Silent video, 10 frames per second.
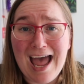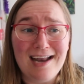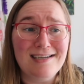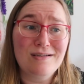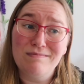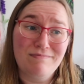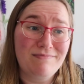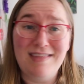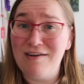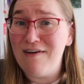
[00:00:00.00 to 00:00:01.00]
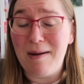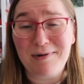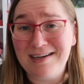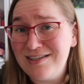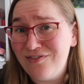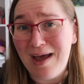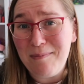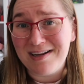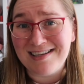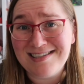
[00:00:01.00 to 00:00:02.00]
And their fabric is
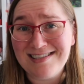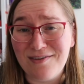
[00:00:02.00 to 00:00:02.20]
fabulous.